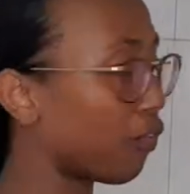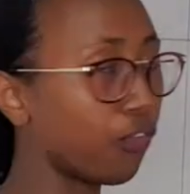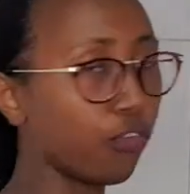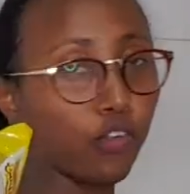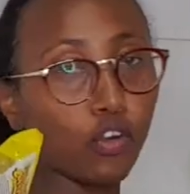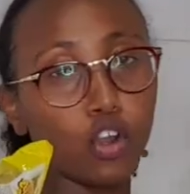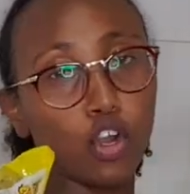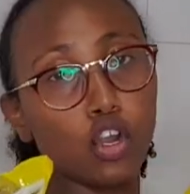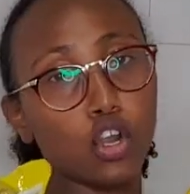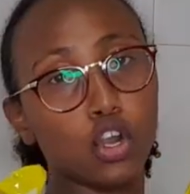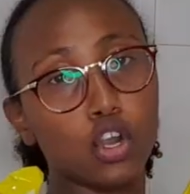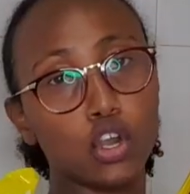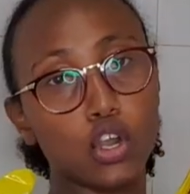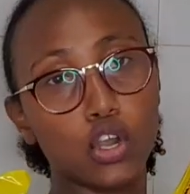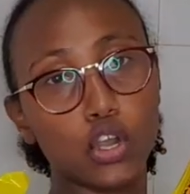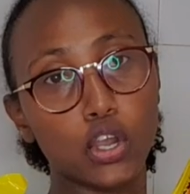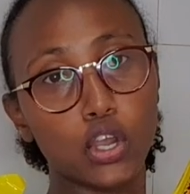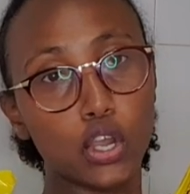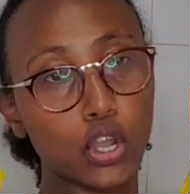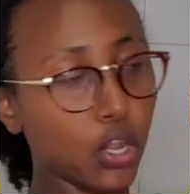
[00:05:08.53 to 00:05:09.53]
for,
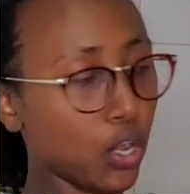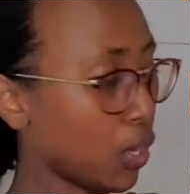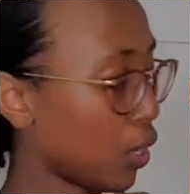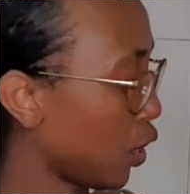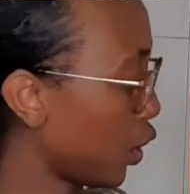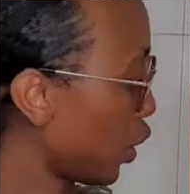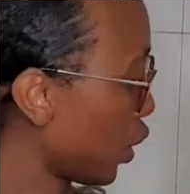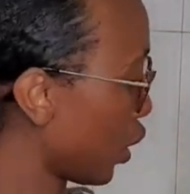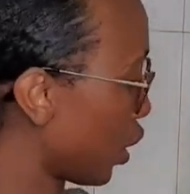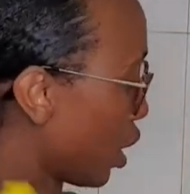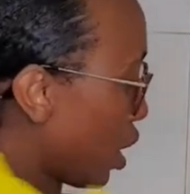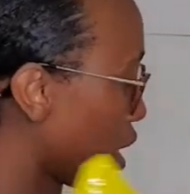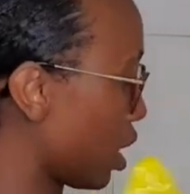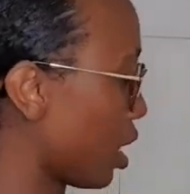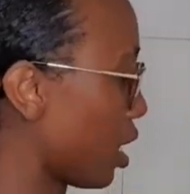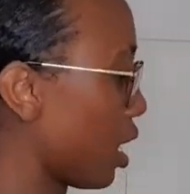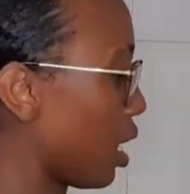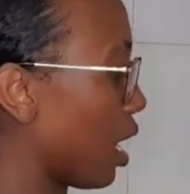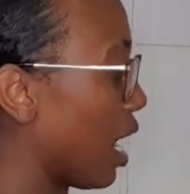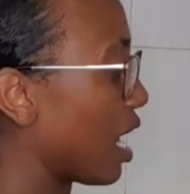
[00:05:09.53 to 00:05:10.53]

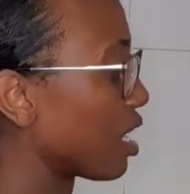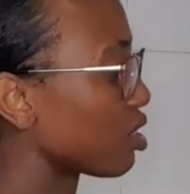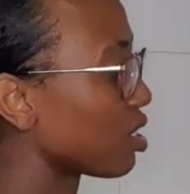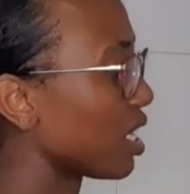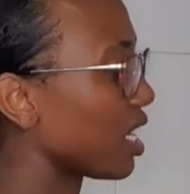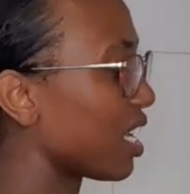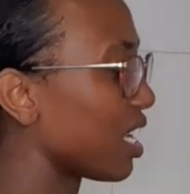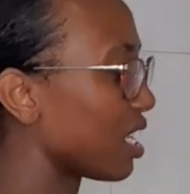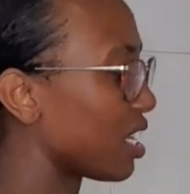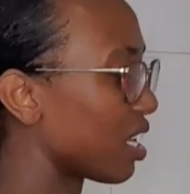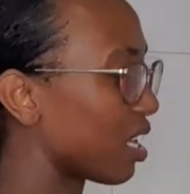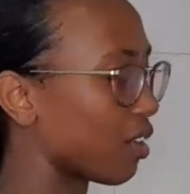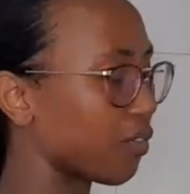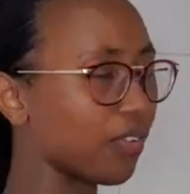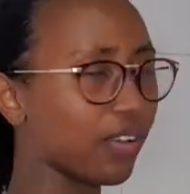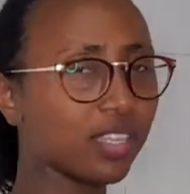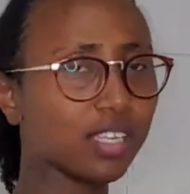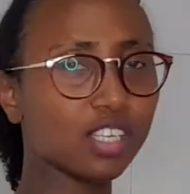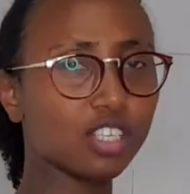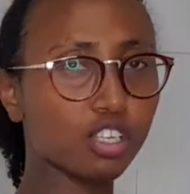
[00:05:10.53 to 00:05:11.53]
as I mean, if
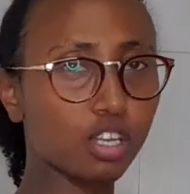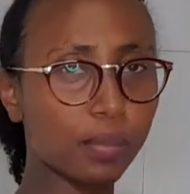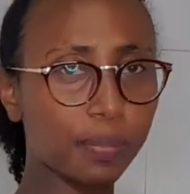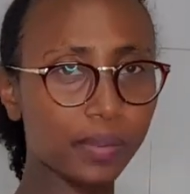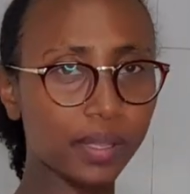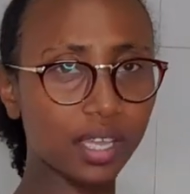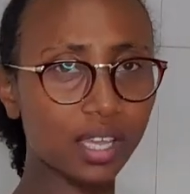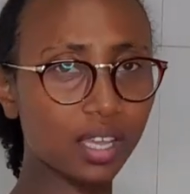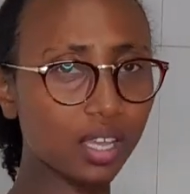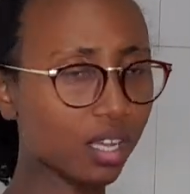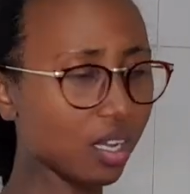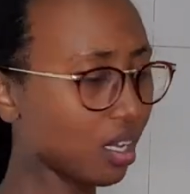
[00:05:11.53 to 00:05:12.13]
I'm shopping,